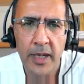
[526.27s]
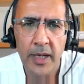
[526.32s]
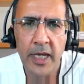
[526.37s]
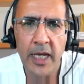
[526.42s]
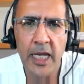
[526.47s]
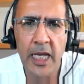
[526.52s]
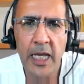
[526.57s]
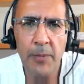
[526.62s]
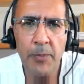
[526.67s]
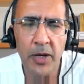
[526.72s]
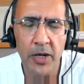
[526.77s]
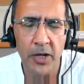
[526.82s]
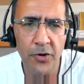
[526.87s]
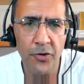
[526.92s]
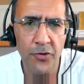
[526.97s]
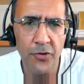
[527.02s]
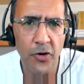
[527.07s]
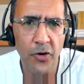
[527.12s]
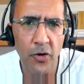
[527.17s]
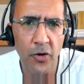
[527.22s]
keep
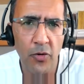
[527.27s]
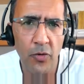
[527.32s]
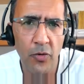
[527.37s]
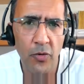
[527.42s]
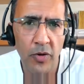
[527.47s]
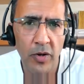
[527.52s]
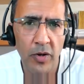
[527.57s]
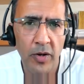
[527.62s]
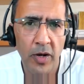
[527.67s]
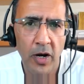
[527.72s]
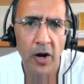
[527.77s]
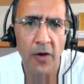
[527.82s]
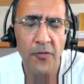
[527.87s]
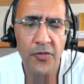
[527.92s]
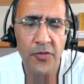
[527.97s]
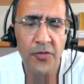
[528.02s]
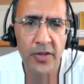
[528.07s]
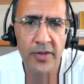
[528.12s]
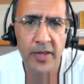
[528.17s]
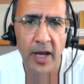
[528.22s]
control of
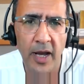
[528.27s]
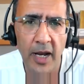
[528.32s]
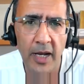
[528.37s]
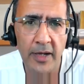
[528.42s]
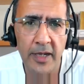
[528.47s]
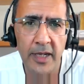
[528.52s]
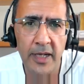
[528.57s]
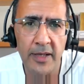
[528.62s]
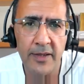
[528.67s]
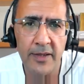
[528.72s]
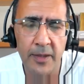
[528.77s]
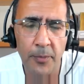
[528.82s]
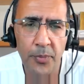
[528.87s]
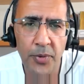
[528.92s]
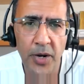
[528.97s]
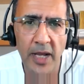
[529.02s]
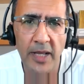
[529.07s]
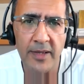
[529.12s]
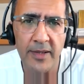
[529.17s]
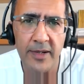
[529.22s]
society,
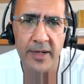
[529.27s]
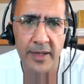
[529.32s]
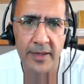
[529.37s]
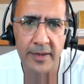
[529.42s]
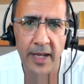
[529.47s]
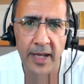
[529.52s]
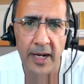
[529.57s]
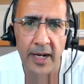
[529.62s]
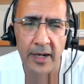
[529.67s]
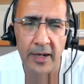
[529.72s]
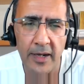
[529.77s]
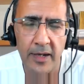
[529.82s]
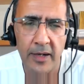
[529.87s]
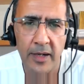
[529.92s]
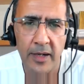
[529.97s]
suppress dissent?